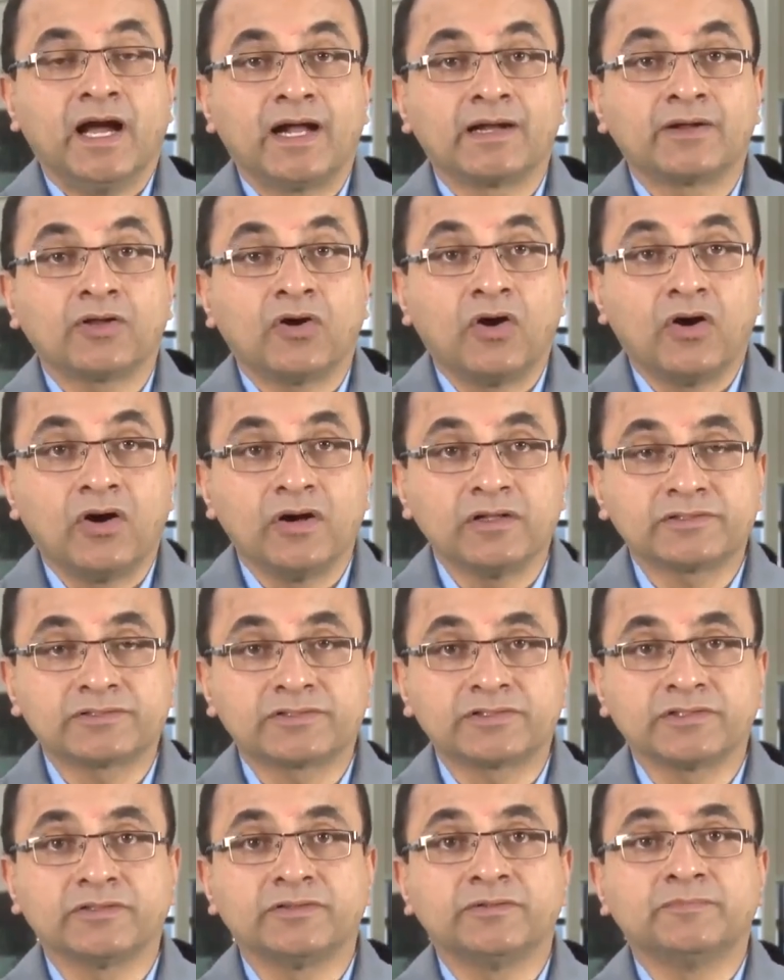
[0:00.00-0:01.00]
and
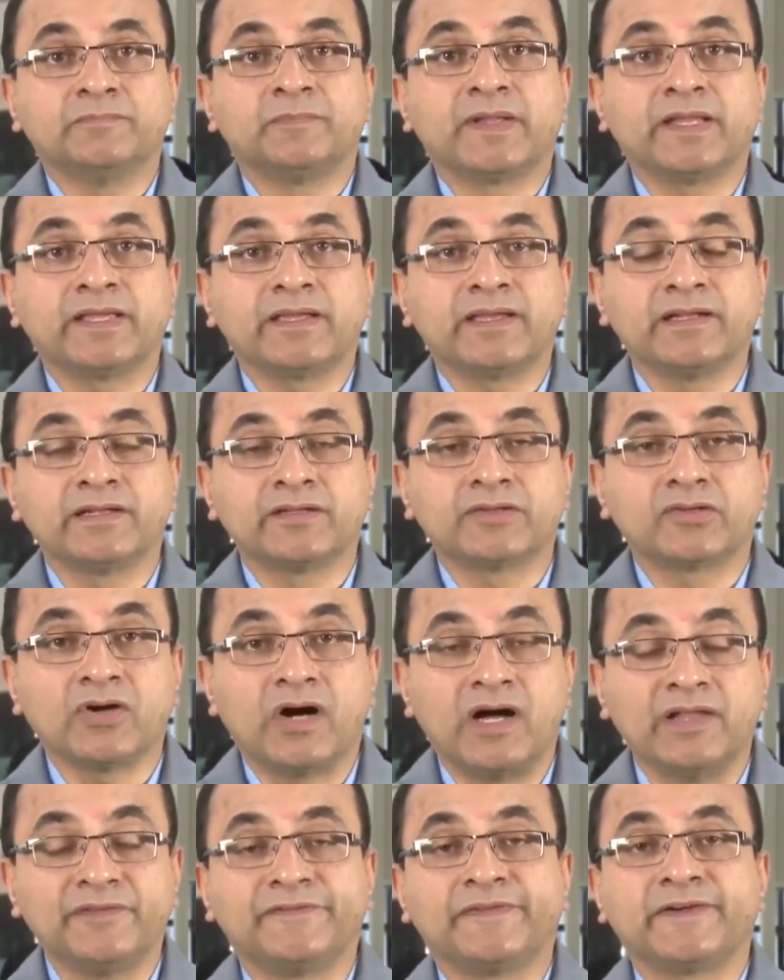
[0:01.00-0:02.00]
also bring in
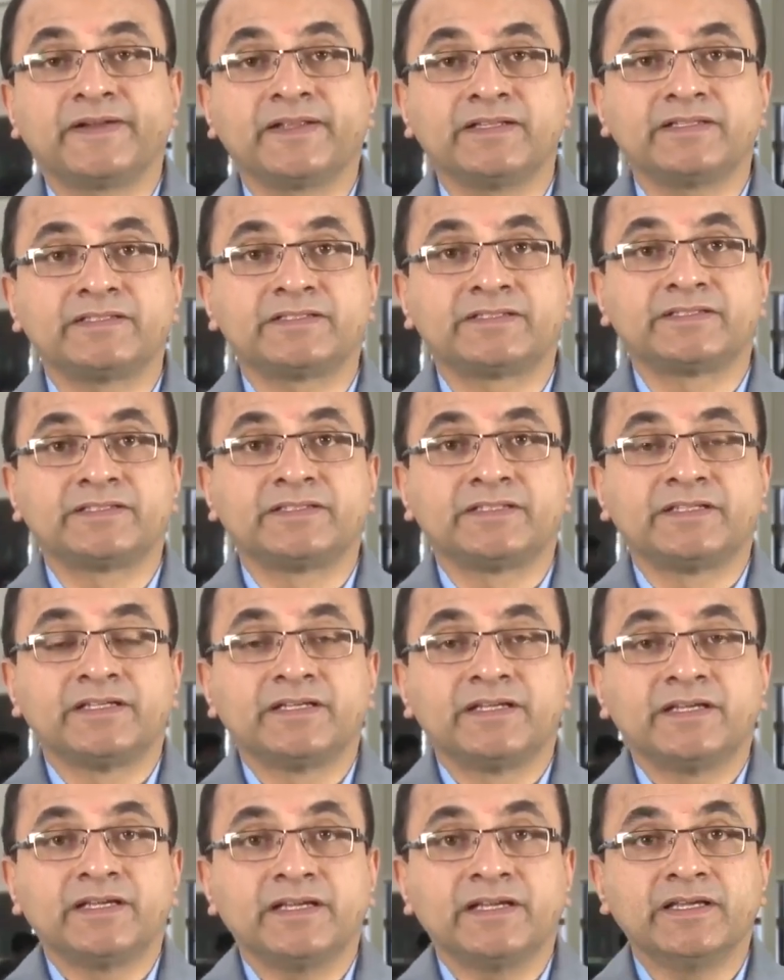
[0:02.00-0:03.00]
confidence
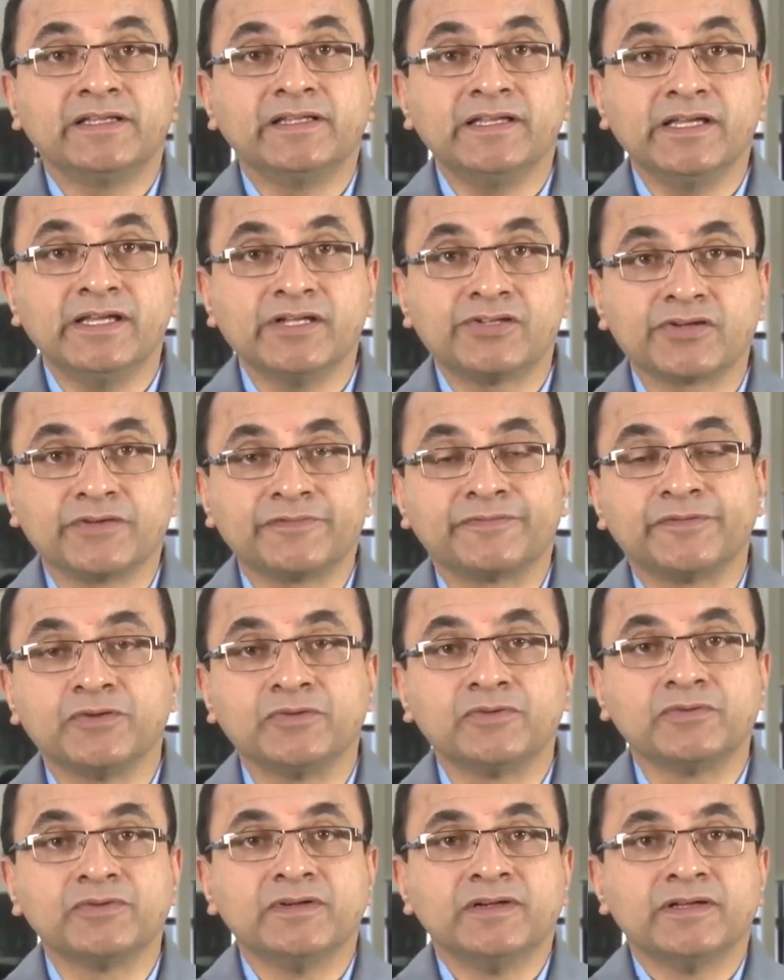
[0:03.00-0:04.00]
in each of
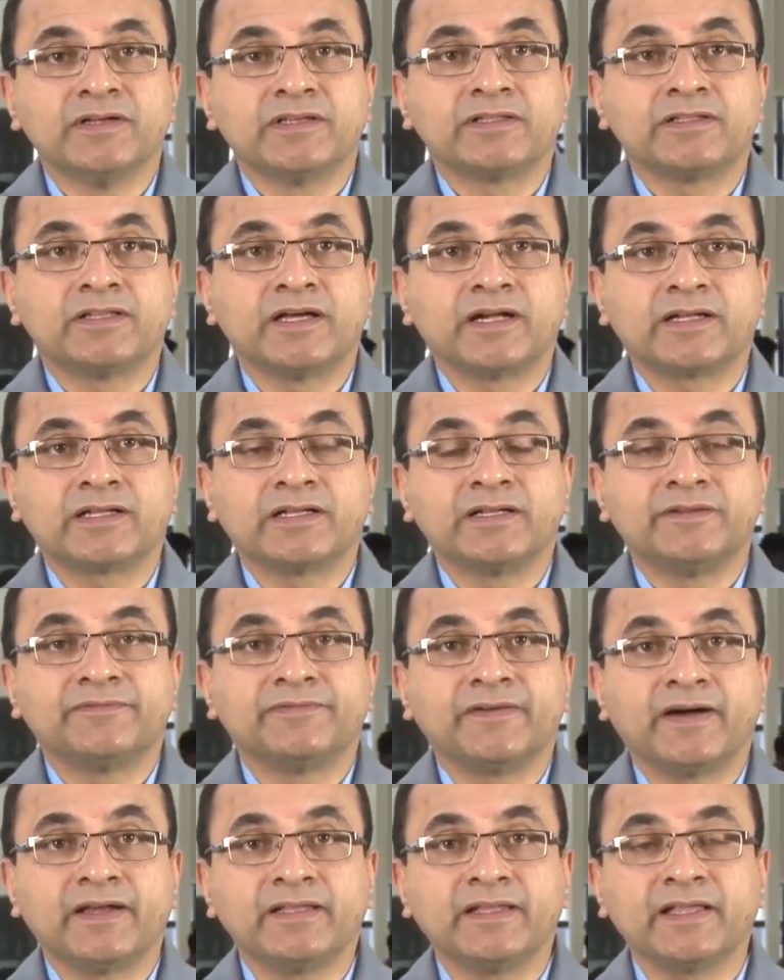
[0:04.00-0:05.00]
you that
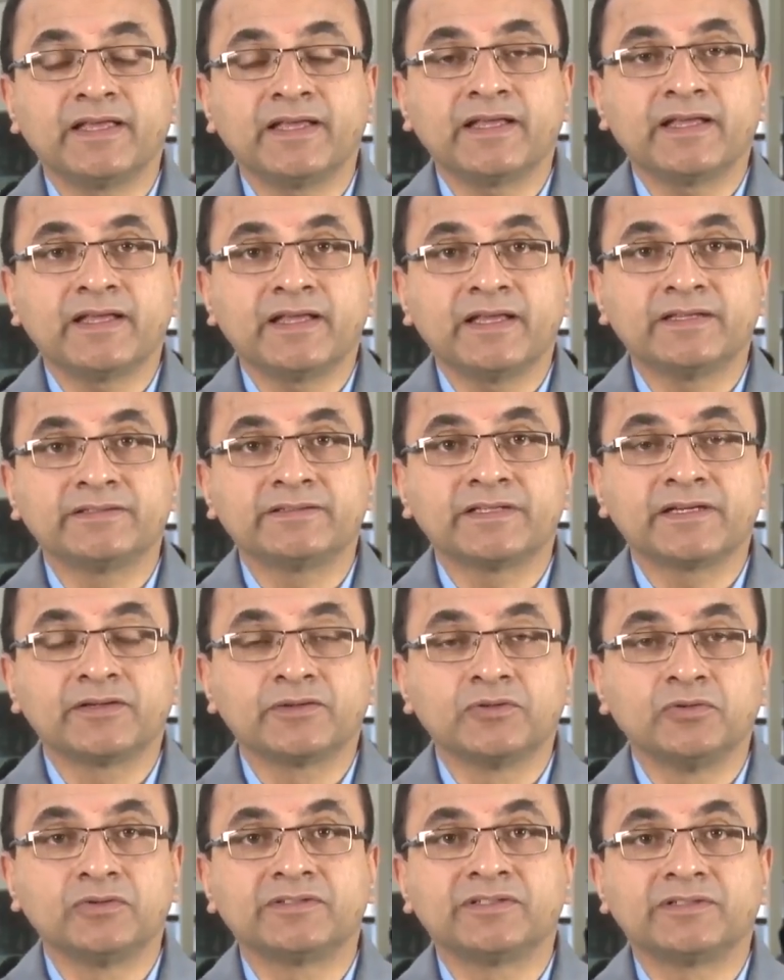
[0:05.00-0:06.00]
filing is a
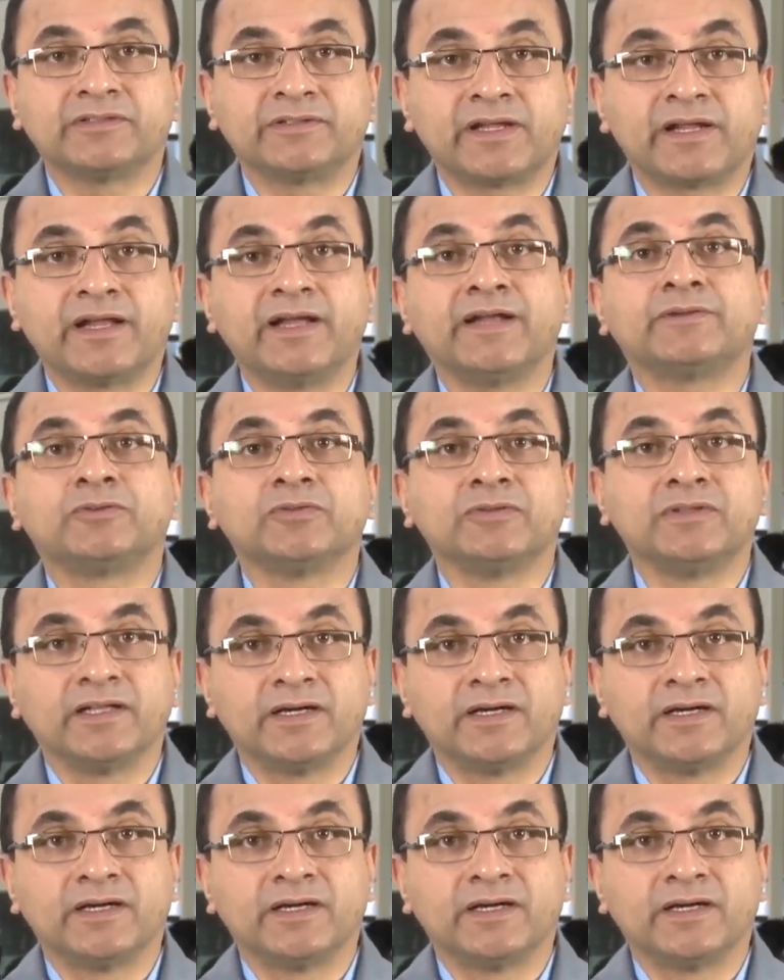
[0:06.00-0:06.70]
good trade to